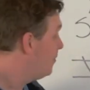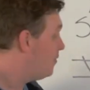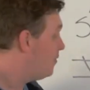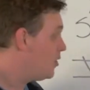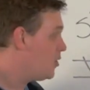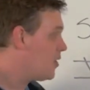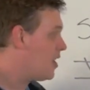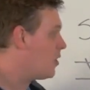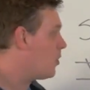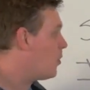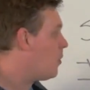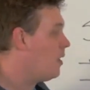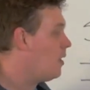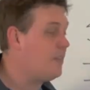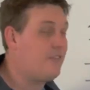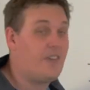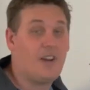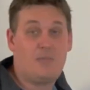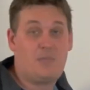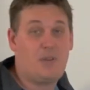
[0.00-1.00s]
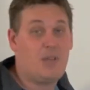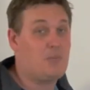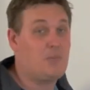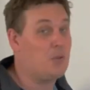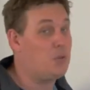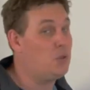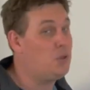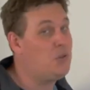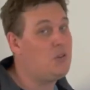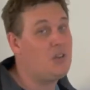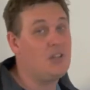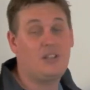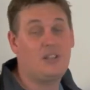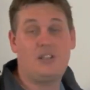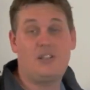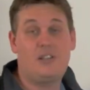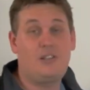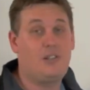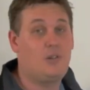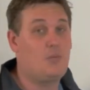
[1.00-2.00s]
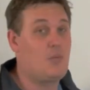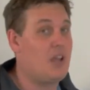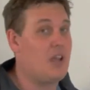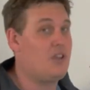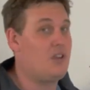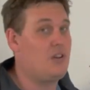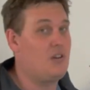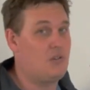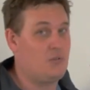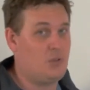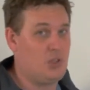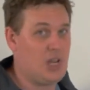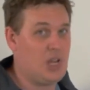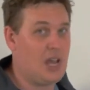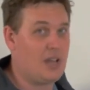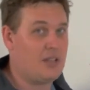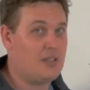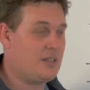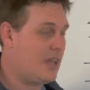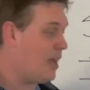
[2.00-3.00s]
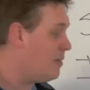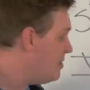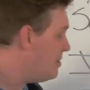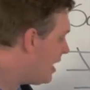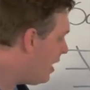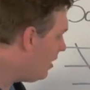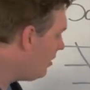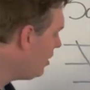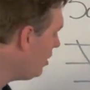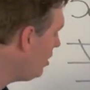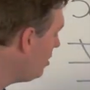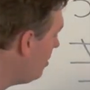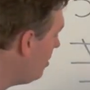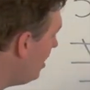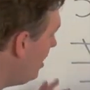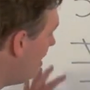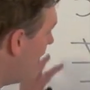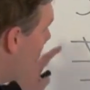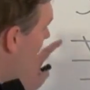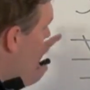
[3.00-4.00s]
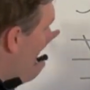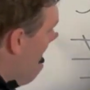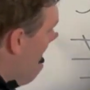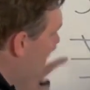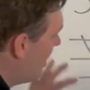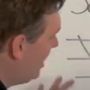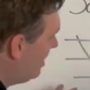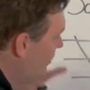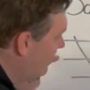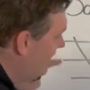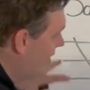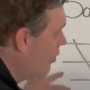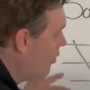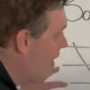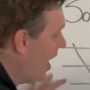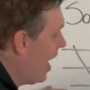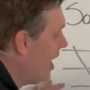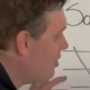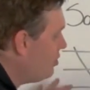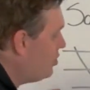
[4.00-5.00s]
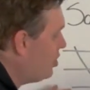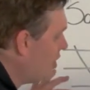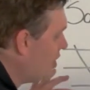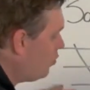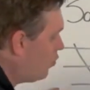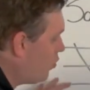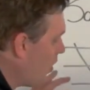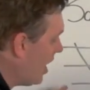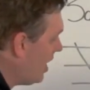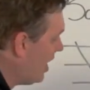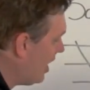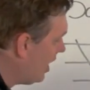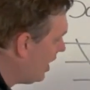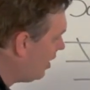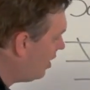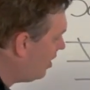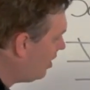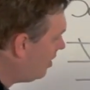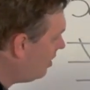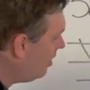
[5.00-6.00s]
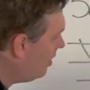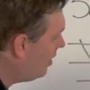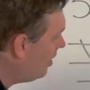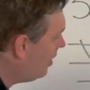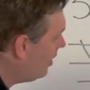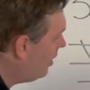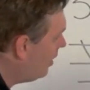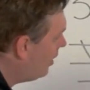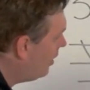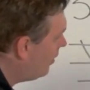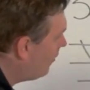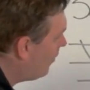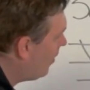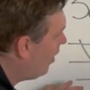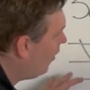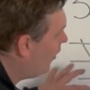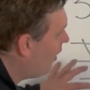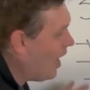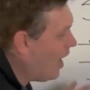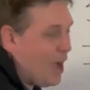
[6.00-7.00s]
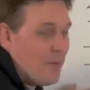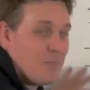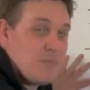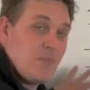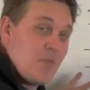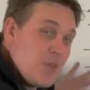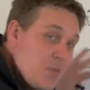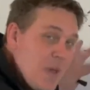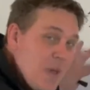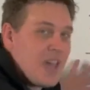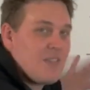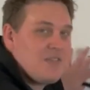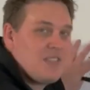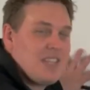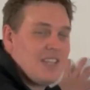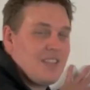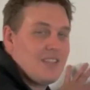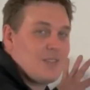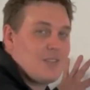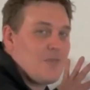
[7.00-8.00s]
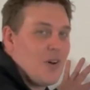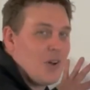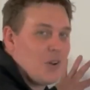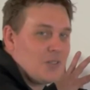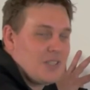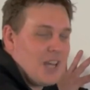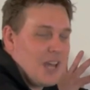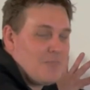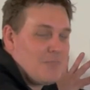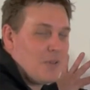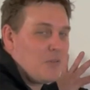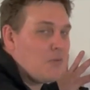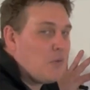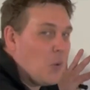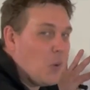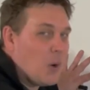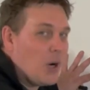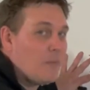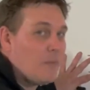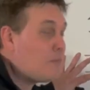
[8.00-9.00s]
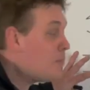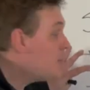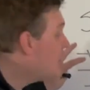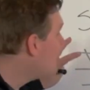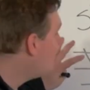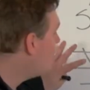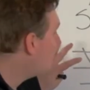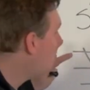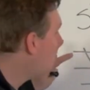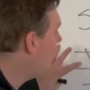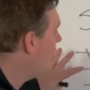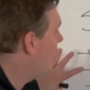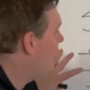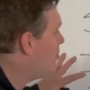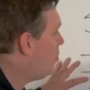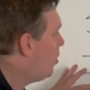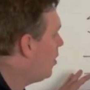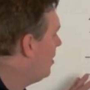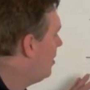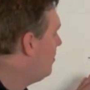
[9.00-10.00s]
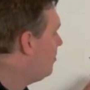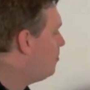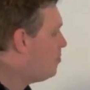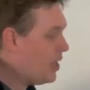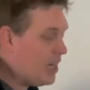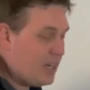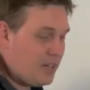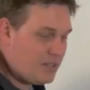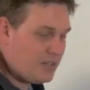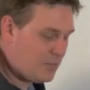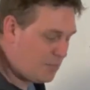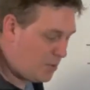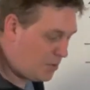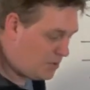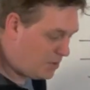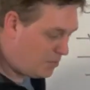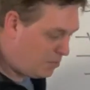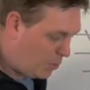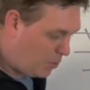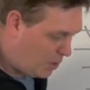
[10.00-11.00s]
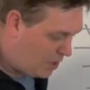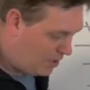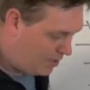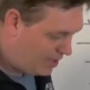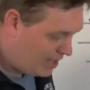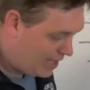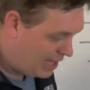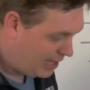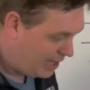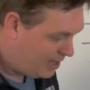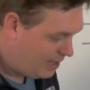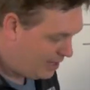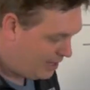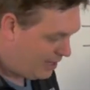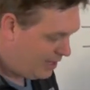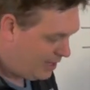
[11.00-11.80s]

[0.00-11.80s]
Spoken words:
If you know how to qualify people, you can literally write your own checks. I'm telling you, this strategy right here, well, you may have seen this funnel type before, but this is really important. But here's the most important thing.